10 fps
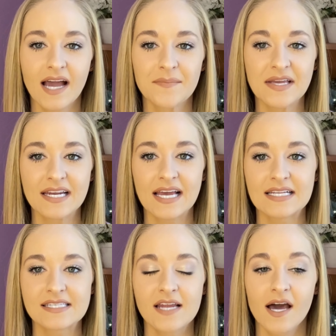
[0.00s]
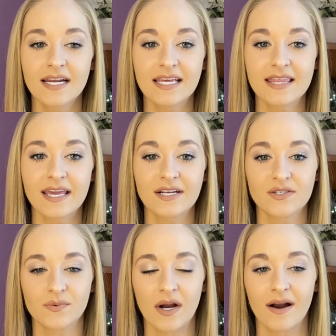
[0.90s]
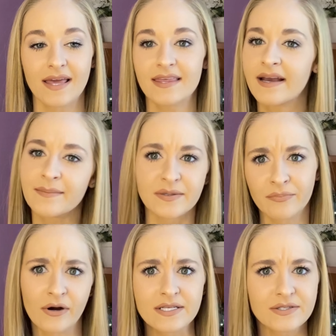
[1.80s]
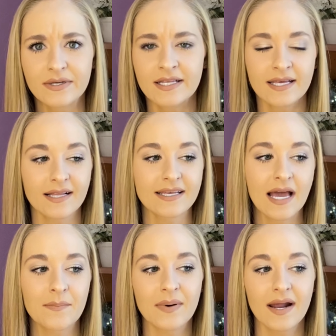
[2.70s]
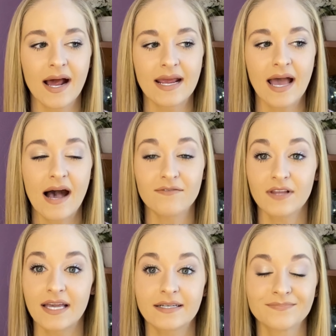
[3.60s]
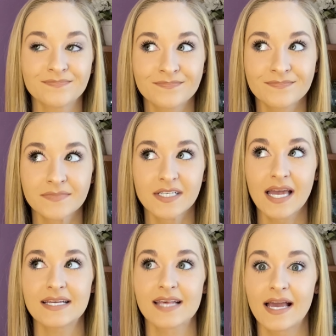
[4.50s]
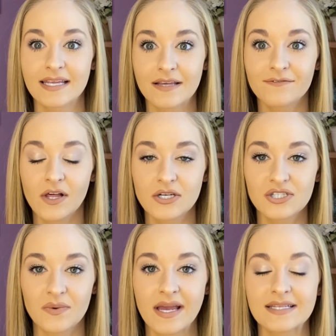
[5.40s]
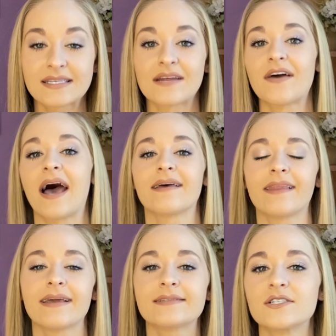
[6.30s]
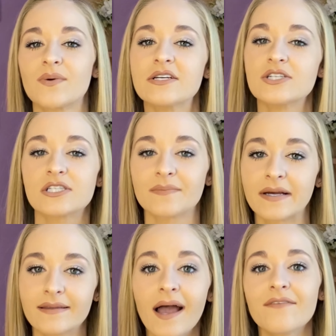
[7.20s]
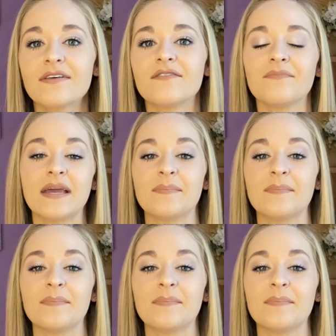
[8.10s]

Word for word: I mean, it's not anything to where I think I'm depressed or anything like that, but I have like anxiety that fluctuates and I've had like situations in my life that have made